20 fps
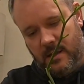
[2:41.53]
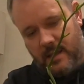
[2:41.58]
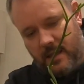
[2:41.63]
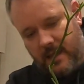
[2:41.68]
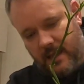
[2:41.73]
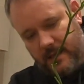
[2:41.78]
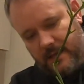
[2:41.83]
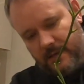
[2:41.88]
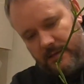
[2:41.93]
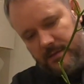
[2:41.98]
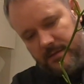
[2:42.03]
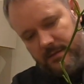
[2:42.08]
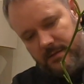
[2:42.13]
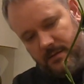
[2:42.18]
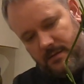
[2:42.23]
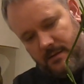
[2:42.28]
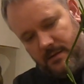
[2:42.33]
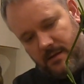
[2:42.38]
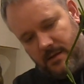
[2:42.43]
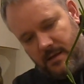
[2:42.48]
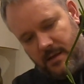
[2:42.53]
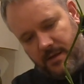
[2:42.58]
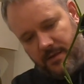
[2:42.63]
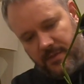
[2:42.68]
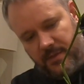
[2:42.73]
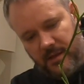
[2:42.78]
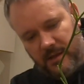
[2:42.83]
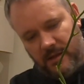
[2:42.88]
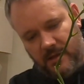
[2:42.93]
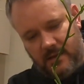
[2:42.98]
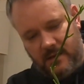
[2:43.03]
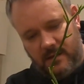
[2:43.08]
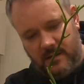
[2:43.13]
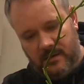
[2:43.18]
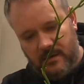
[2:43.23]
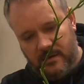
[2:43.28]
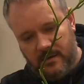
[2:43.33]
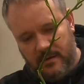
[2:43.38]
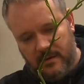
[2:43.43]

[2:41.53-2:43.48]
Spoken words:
And I think